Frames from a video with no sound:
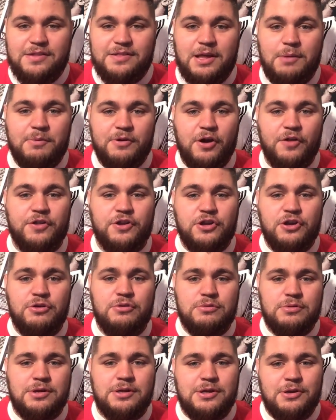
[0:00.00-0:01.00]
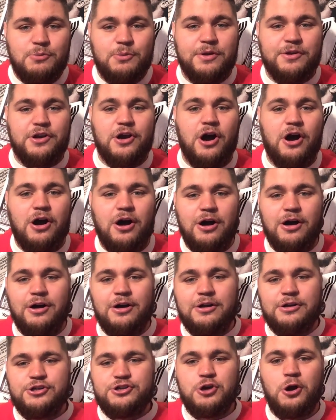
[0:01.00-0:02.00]
Then we've got the Ute. We've got
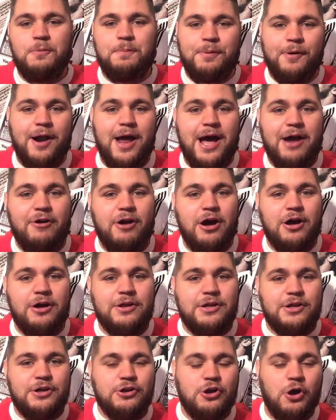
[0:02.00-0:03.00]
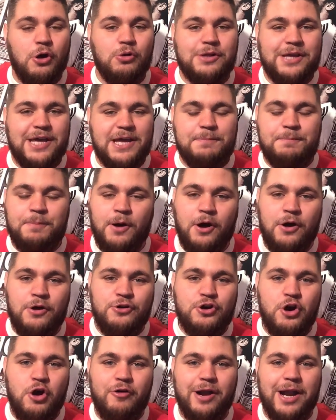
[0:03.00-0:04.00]
Joel Pereira, goalkeeper,
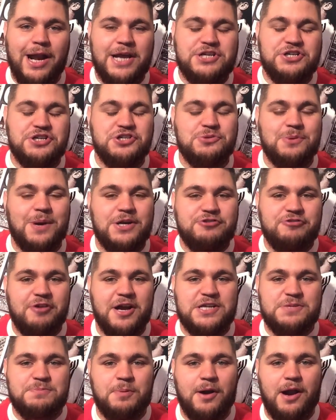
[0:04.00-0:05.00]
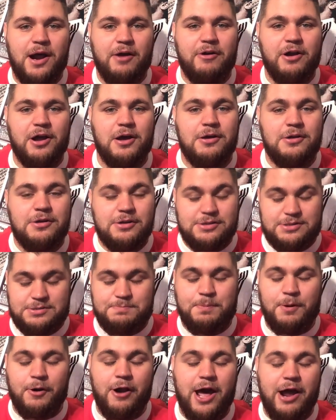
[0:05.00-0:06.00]
no relation to Andreas
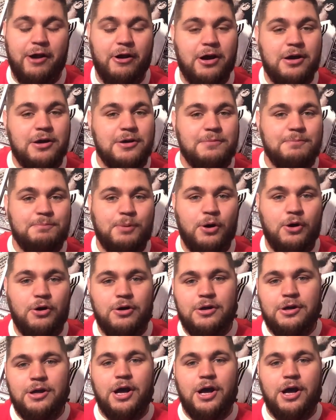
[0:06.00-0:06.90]
Pereira, but